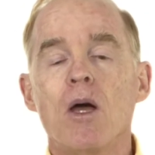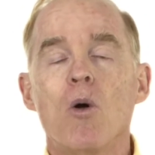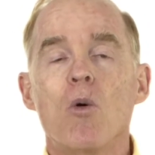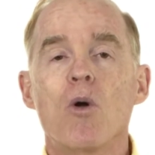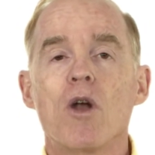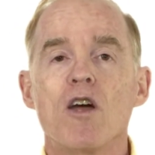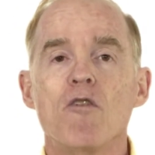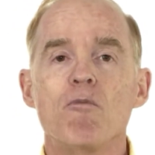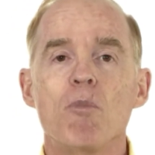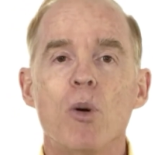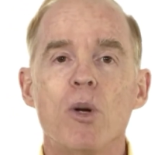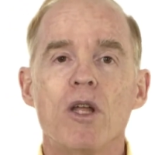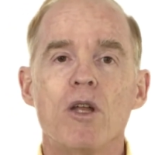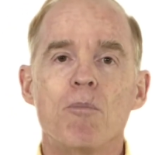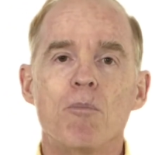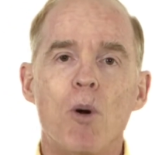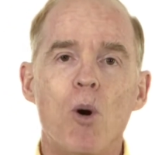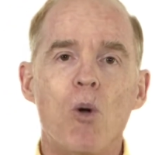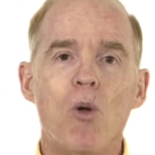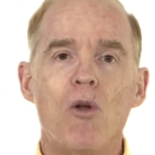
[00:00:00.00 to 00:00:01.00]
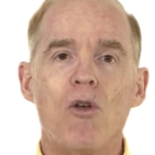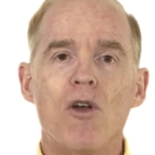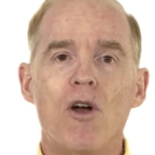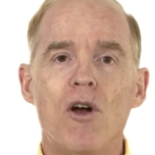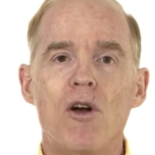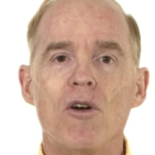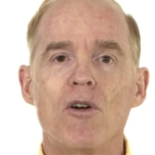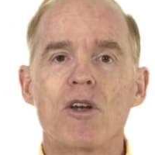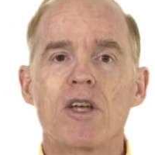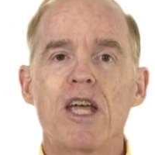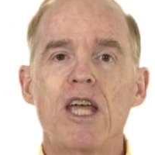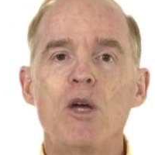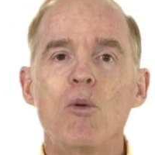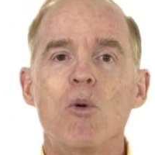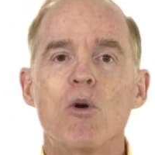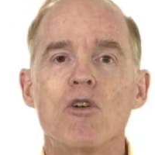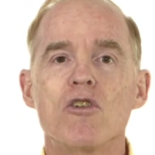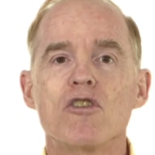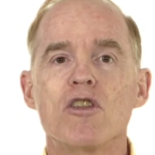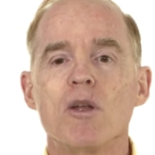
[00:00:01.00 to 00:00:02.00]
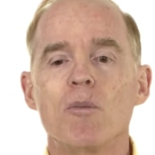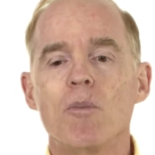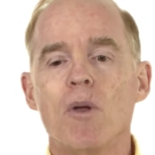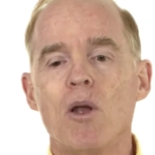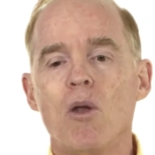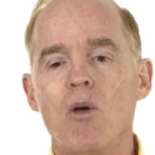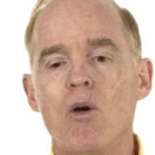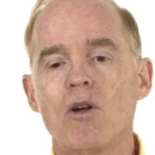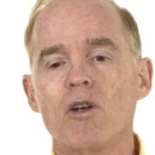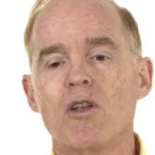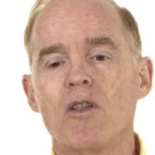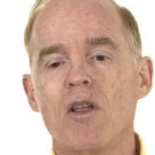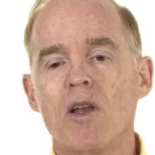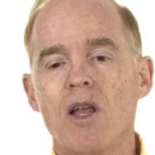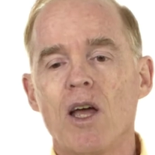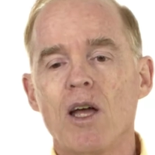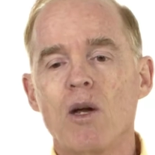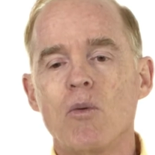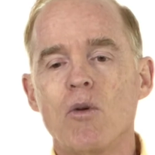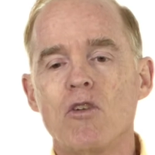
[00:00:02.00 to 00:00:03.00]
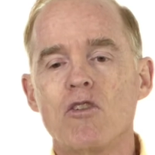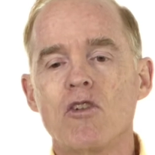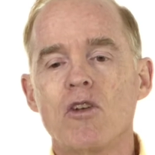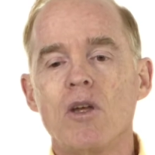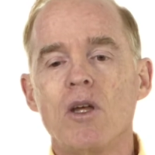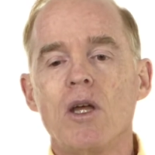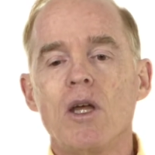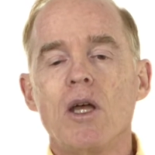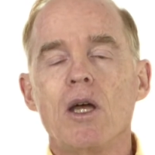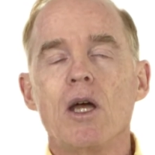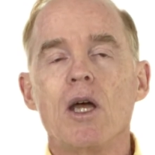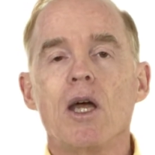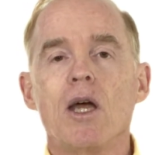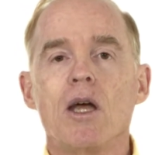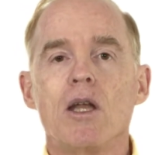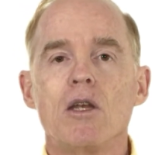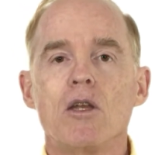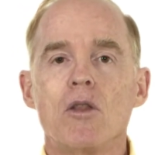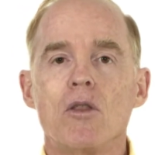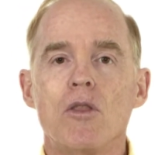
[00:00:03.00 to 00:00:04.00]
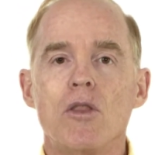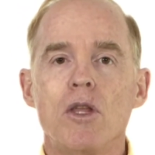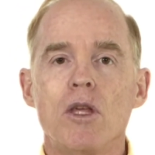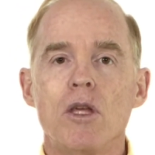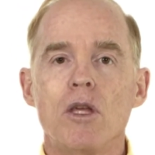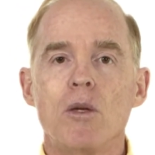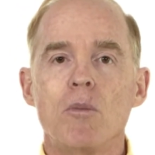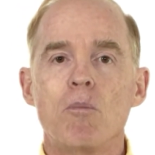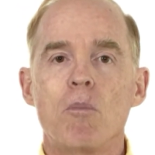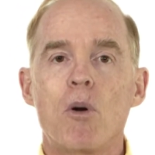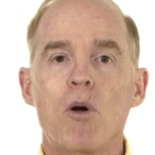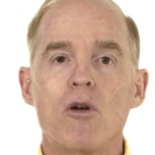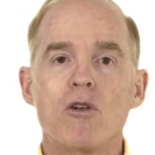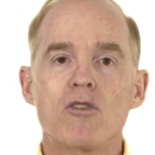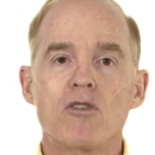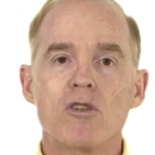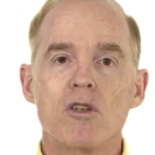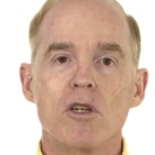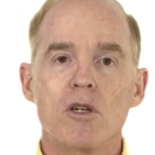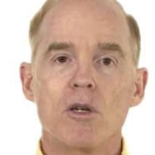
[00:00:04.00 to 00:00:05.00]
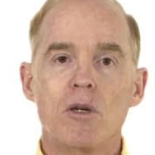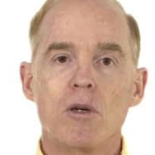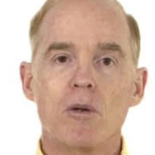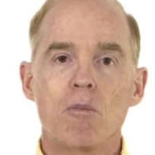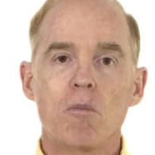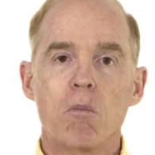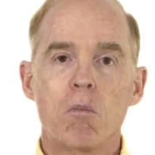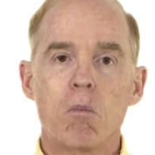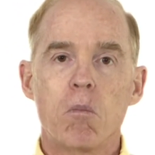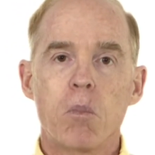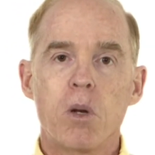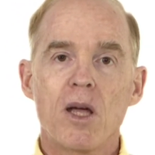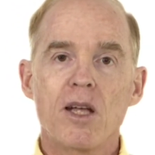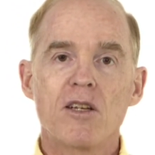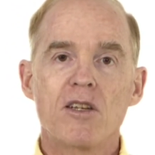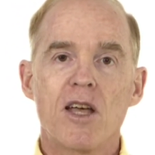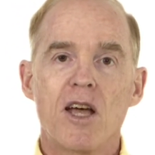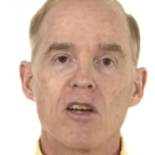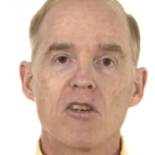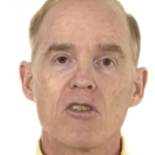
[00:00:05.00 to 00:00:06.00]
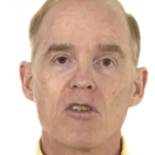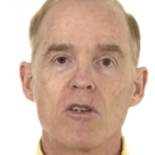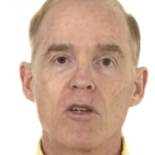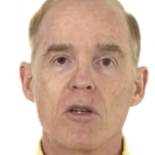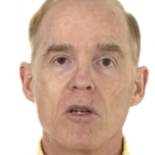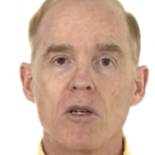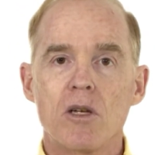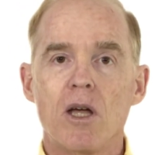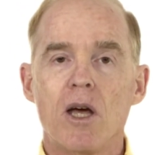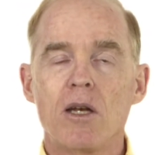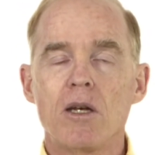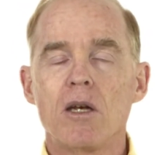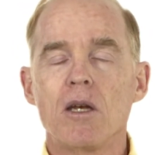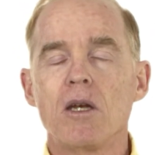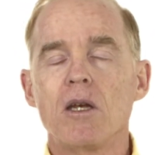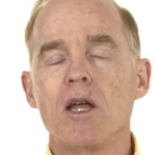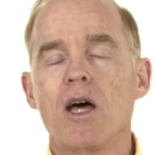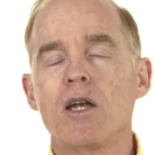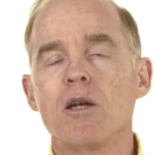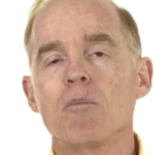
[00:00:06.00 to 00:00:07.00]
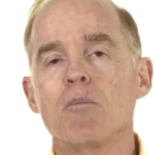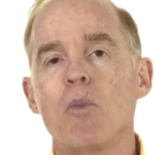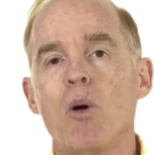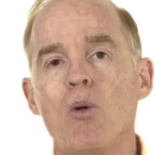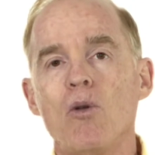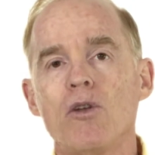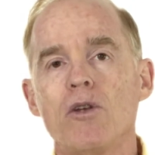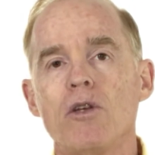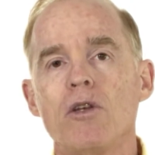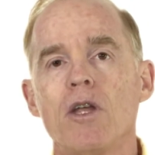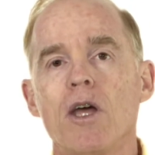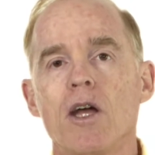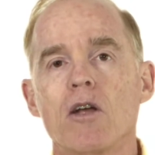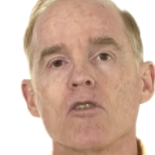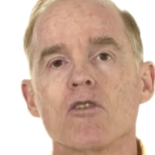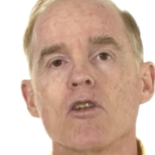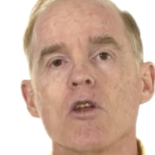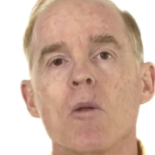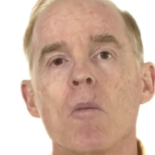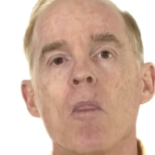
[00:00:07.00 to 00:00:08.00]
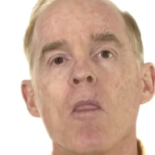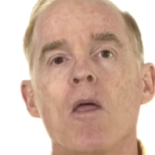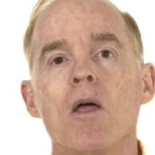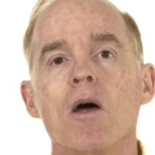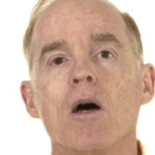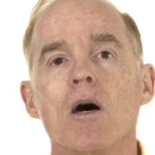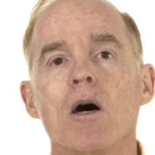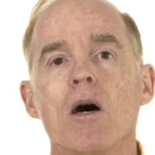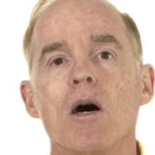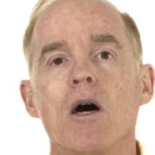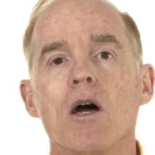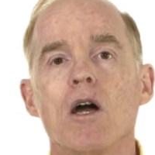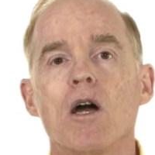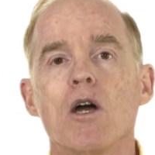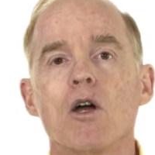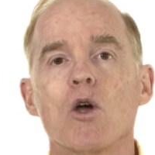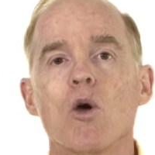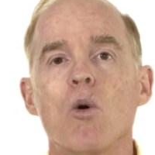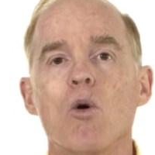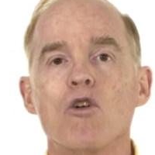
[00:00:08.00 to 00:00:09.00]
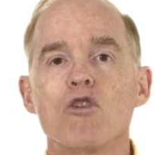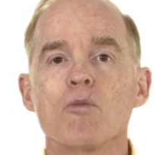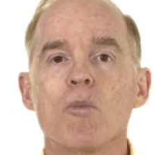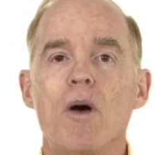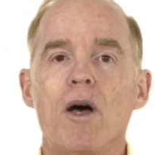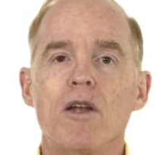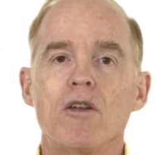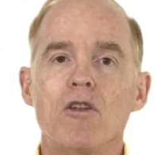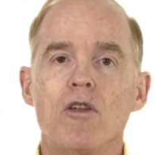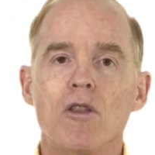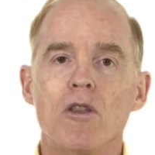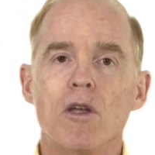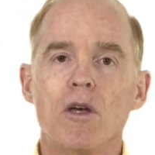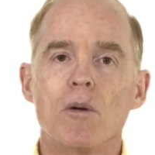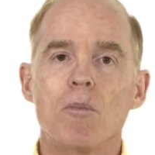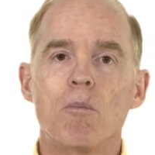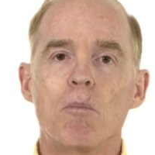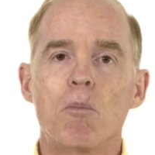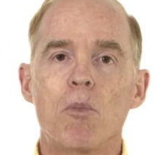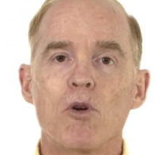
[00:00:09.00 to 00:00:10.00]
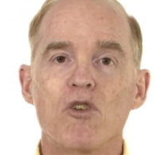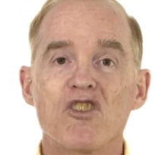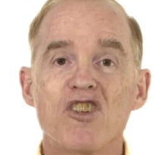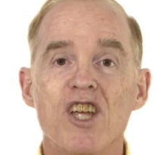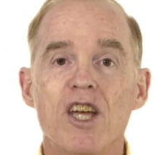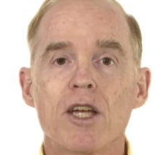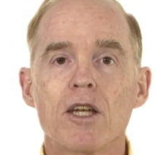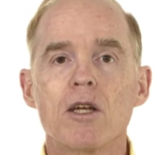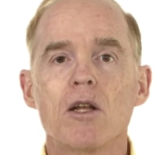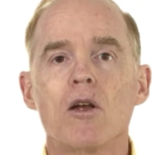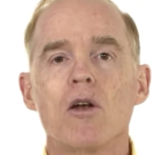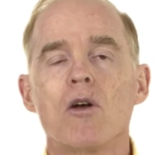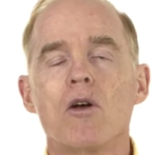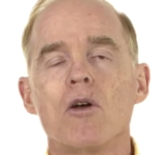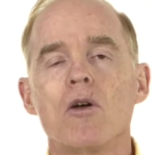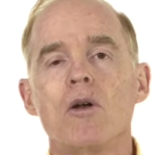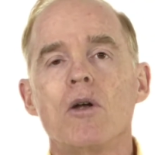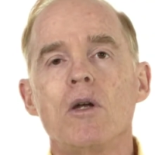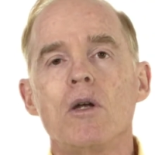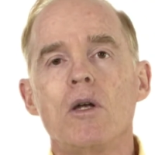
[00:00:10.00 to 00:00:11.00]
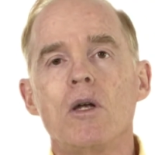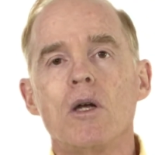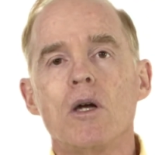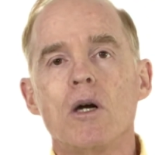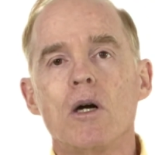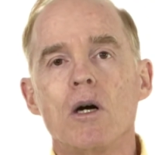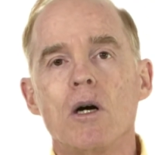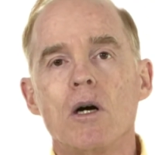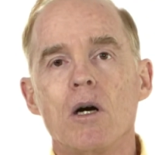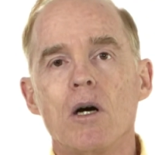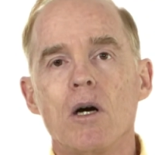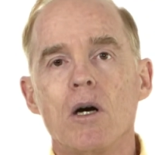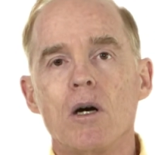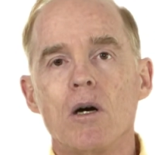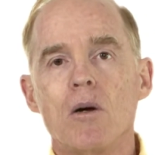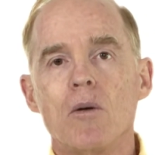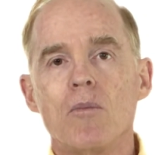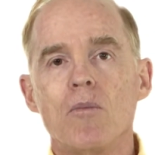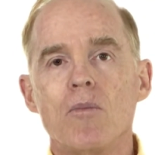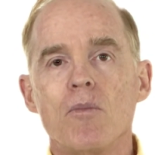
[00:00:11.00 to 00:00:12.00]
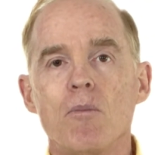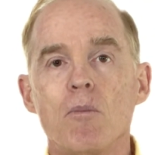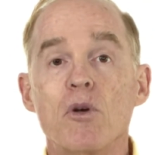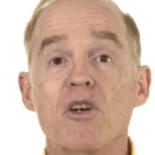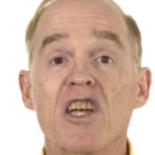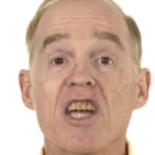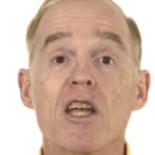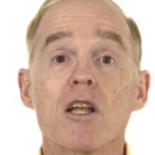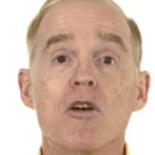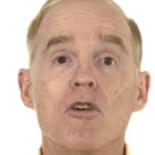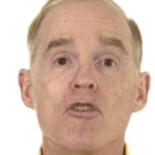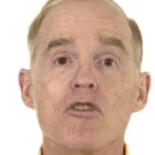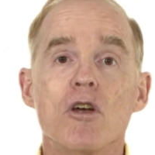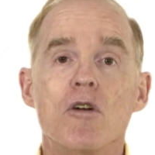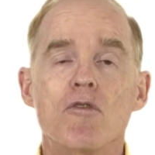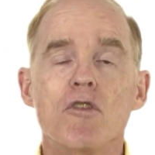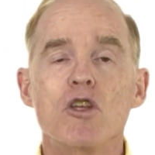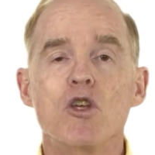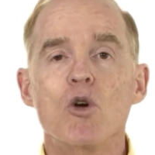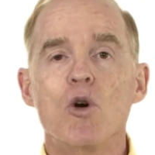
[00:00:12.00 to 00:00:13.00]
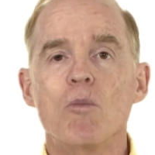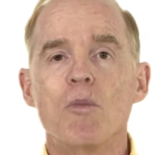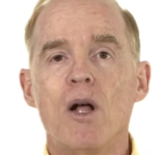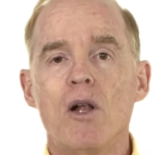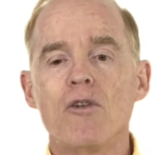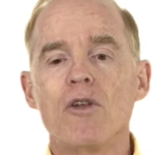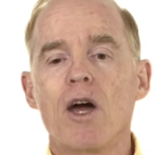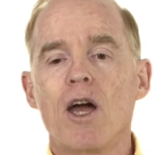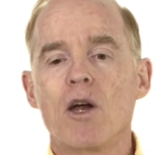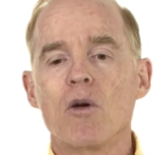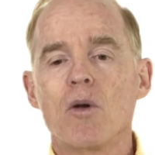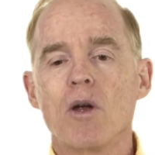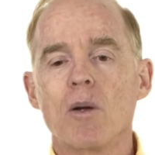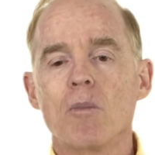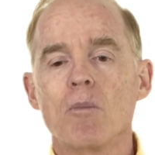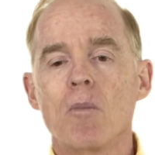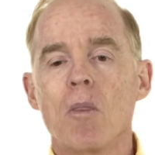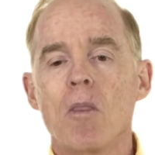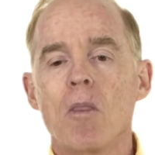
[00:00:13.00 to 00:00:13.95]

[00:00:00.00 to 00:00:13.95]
What I've put in bold are keywords that belong to the language, and the parts in plain text, not, not bolded text, uh, correspond to the particular uh, particulars of the UML diagram.